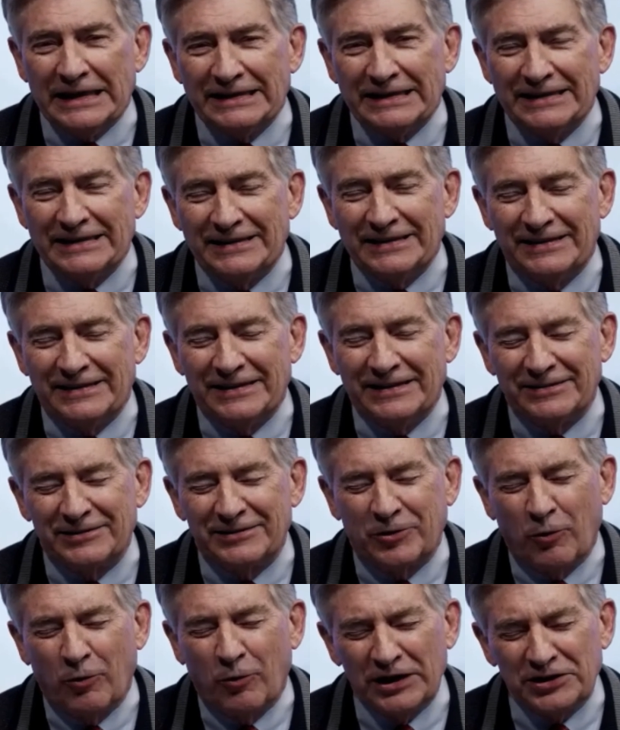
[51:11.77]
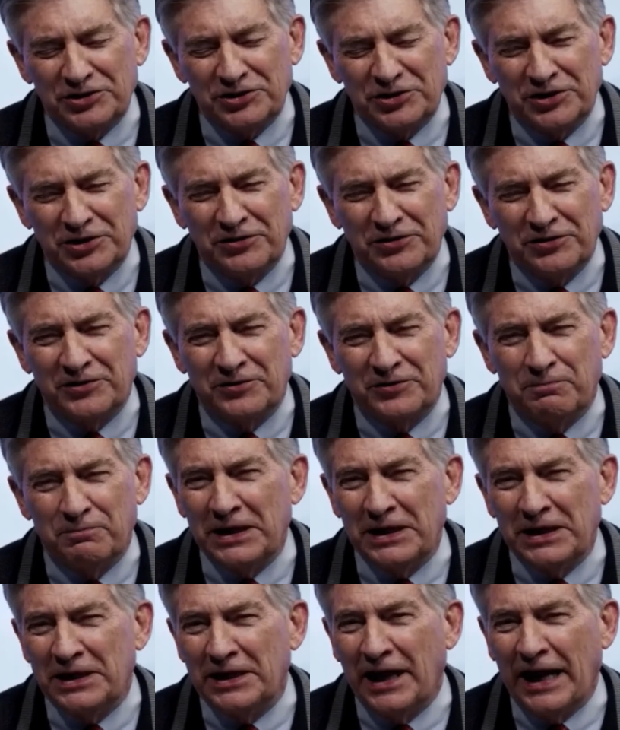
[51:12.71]
The question that's
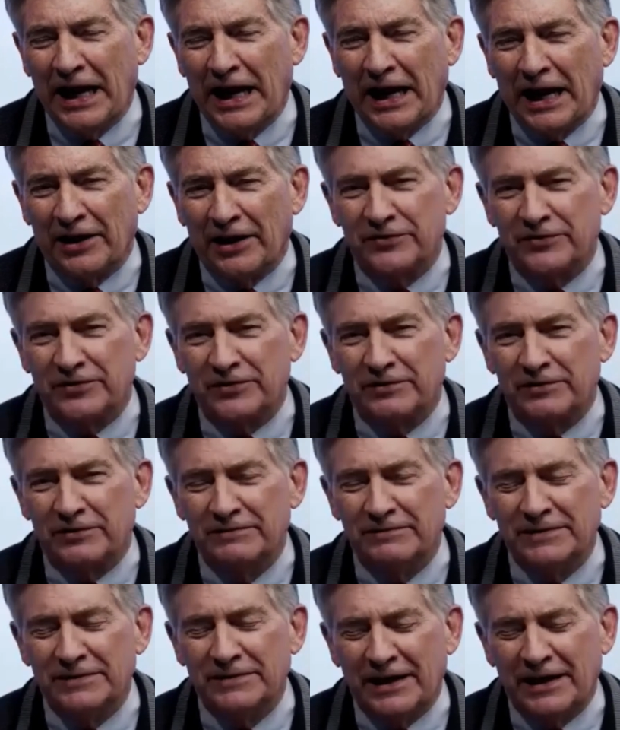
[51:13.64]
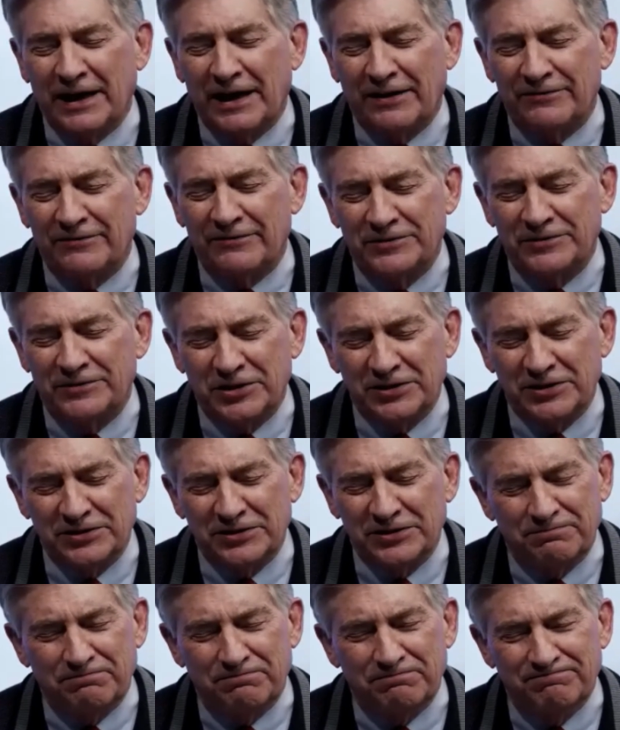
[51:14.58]
being asked, and I've just
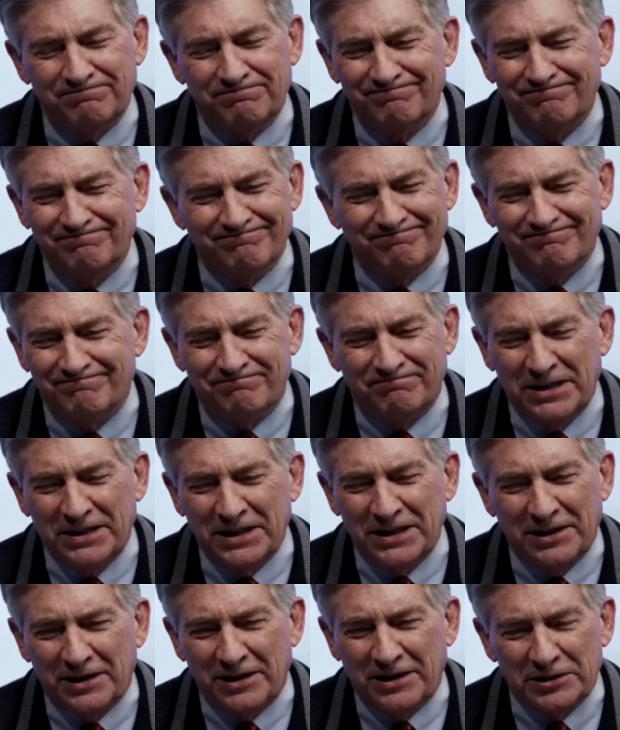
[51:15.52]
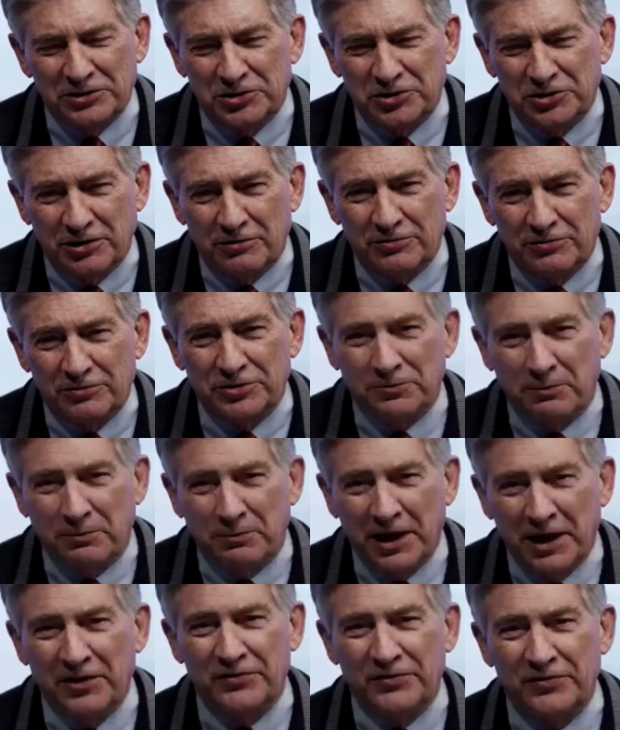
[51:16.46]
been at a shelter
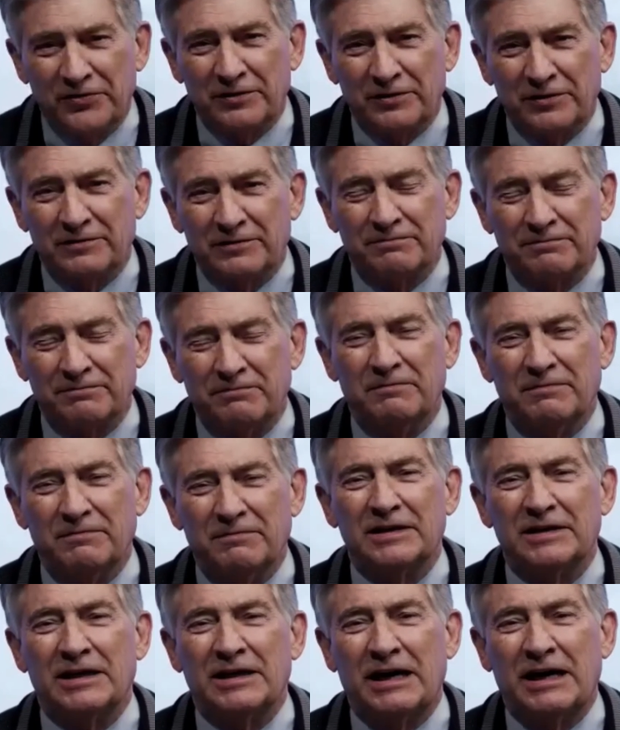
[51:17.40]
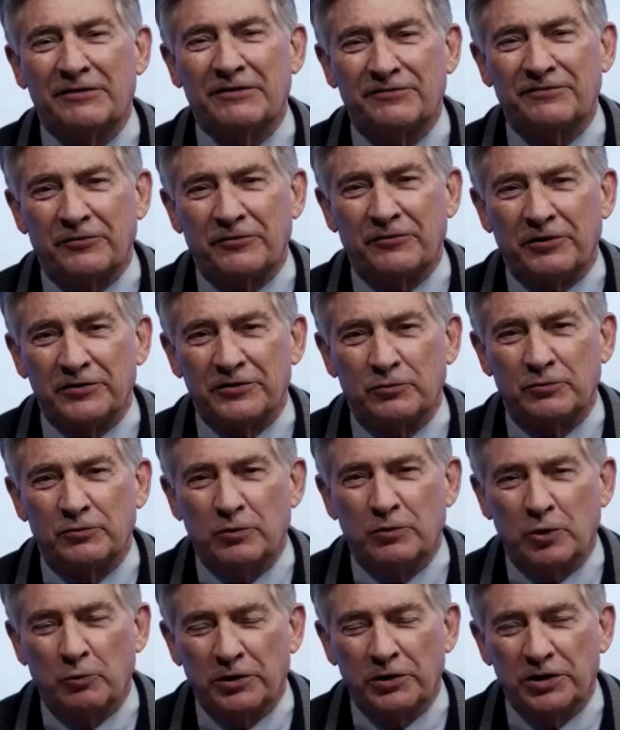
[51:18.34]
medicine conference where
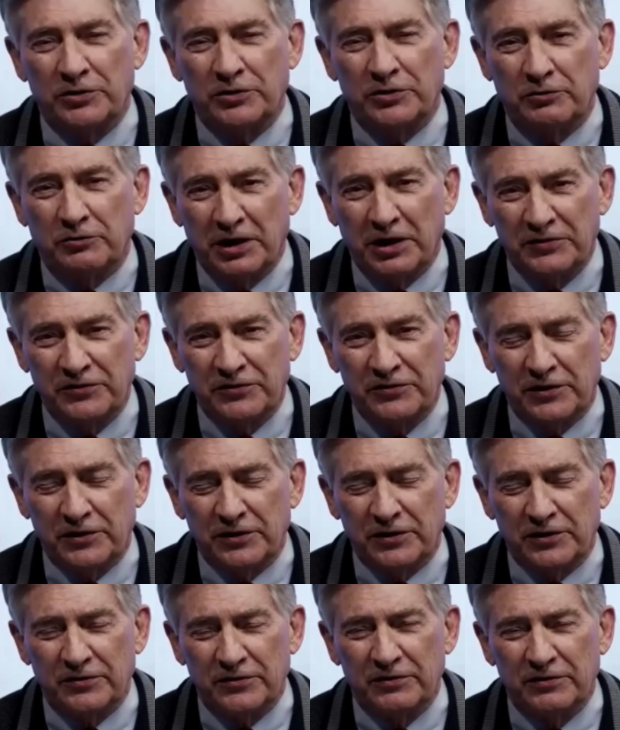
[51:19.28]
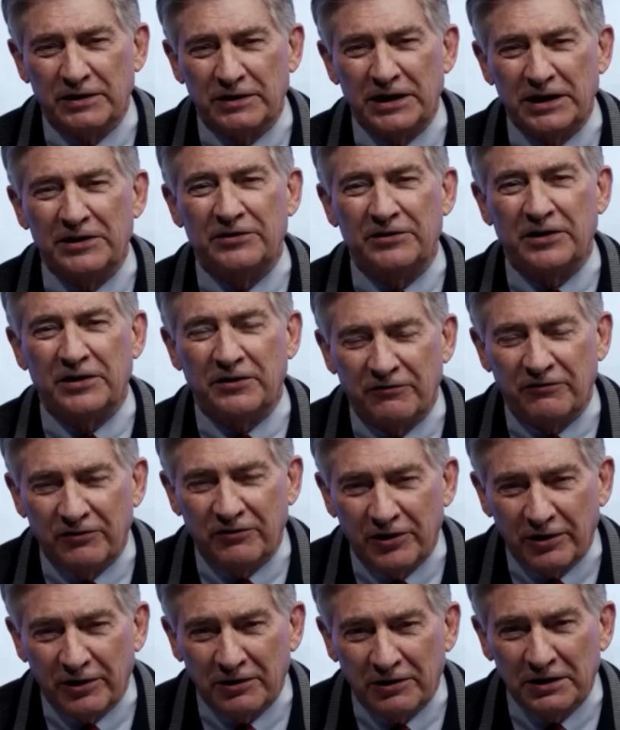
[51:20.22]
we address this, is a
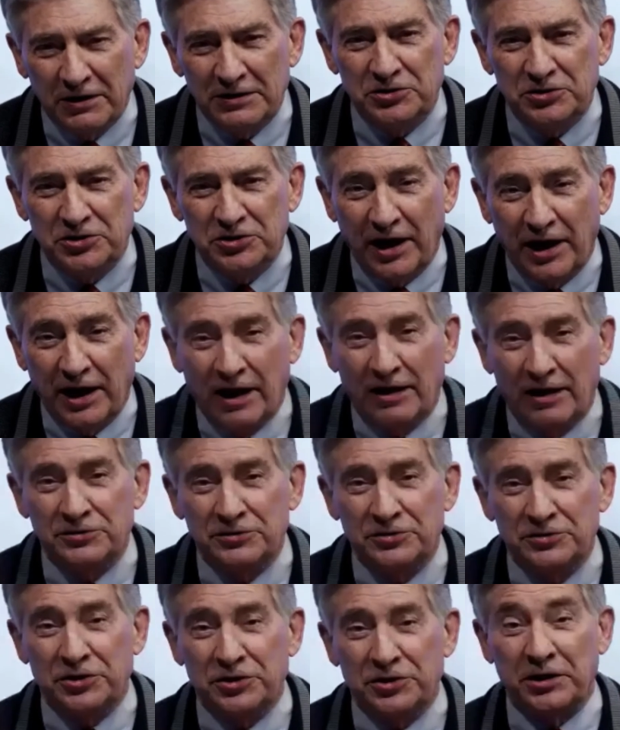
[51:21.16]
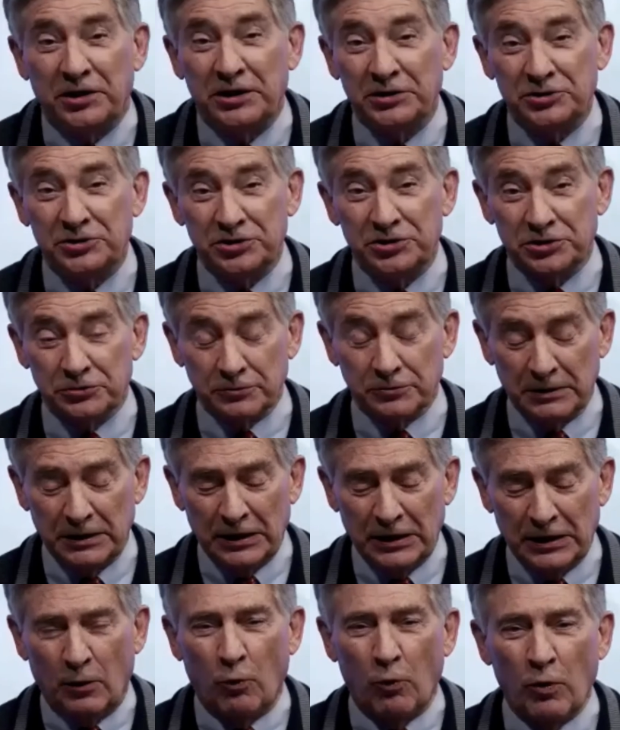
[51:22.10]
very challenging issue.
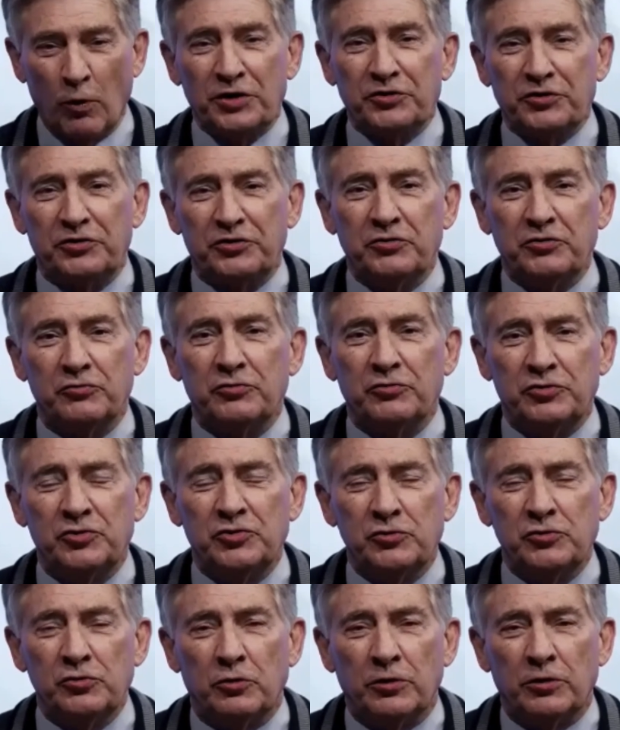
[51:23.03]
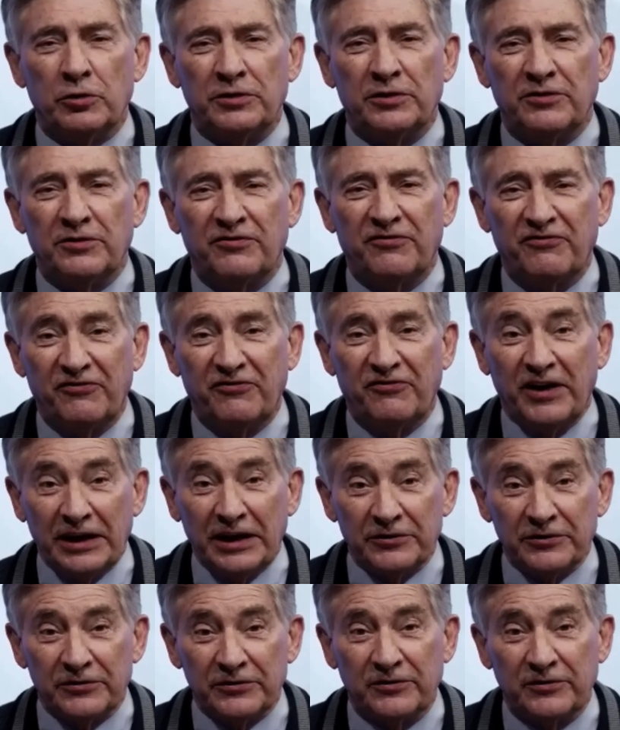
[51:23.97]
What do you do in the
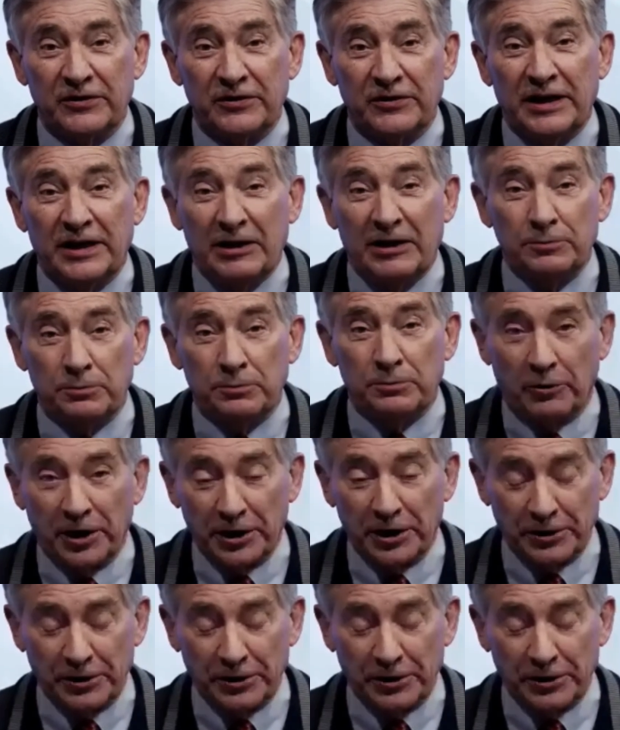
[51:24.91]
face of an outbreak?